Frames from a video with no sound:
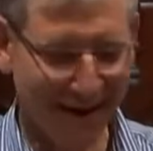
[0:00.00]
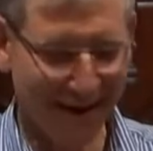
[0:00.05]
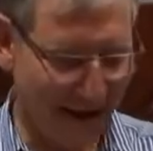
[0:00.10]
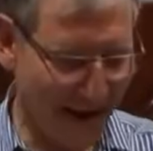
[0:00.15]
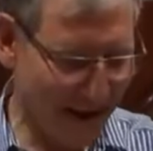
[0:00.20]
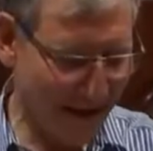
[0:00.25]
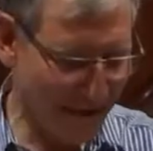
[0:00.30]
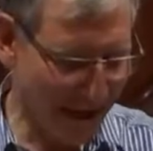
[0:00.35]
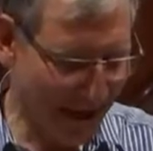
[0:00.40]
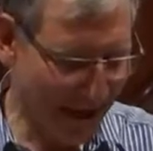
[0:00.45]

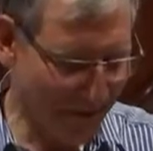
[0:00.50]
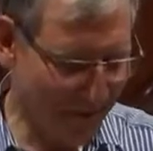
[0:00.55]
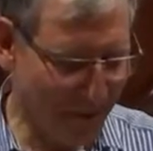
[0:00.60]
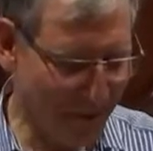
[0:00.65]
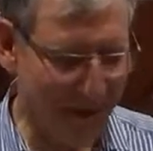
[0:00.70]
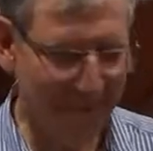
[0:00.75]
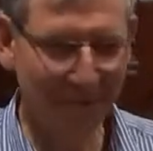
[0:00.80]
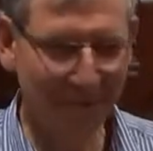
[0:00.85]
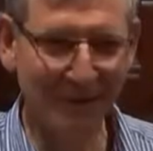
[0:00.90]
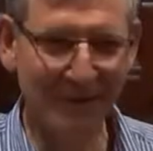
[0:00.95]
And
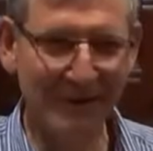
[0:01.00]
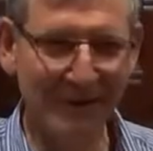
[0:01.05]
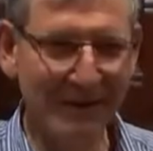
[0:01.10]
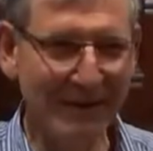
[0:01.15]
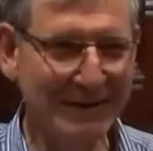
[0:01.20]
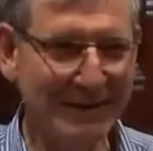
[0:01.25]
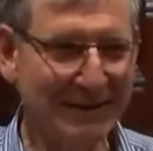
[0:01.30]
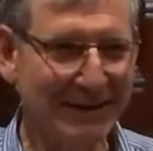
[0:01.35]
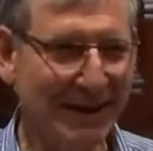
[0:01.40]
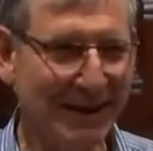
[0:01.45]
people on
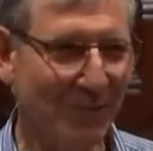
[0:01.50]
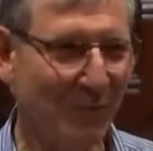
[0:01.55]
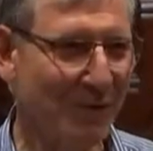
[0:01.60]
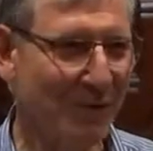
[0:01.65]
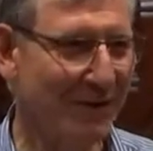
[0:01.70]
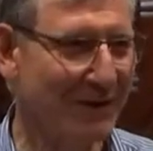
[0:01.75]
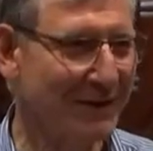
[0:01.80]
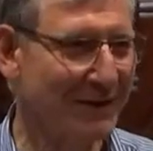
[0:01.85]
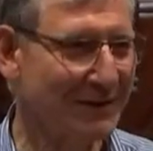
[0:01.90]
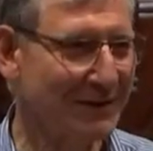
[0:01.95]
this end
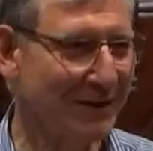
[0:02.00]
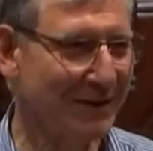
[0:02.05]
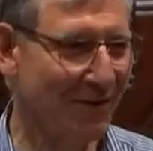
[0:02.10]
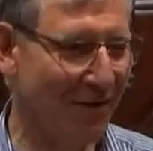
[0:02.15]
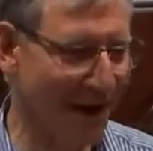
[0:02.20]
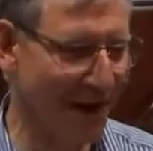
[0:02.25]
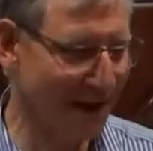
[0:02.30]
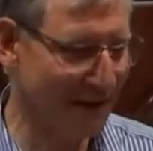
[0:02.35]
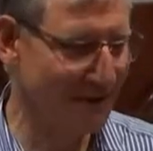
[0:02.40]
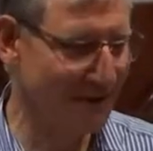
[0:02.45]
working so
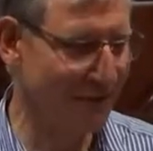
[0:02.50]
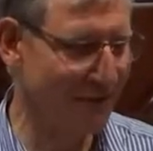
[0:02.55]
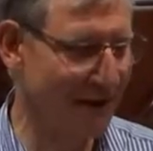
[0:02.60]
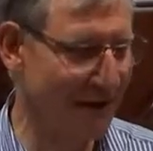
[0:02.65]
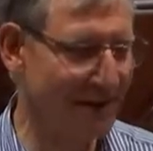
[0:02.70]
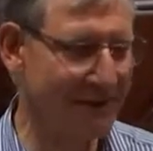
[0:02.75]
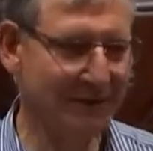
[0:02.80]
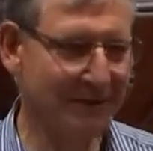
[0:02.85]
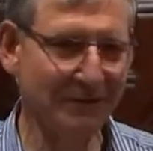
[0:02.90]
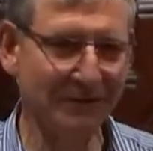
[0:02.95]
hard to
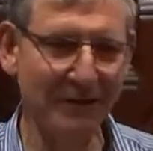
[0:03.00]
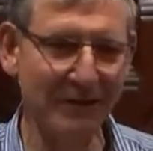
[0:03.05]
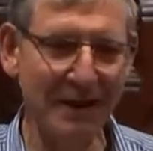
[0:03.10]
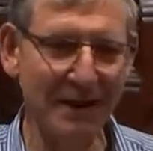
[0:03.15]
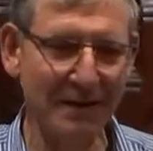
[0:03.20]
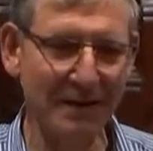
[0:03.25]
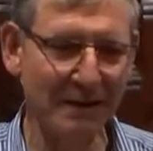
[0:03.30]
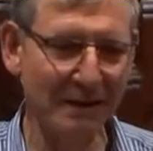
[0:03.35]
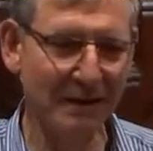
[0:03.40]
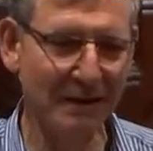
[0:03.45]
raise the
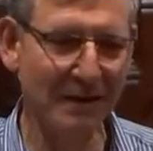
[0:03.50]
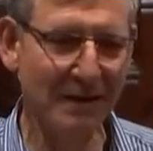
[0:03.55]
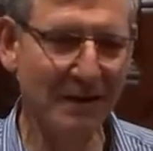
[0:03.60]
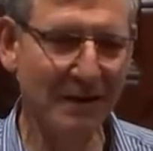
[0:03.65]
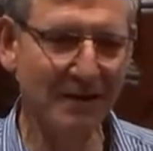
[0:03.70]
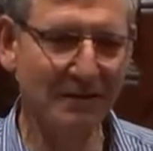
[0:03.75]
funding,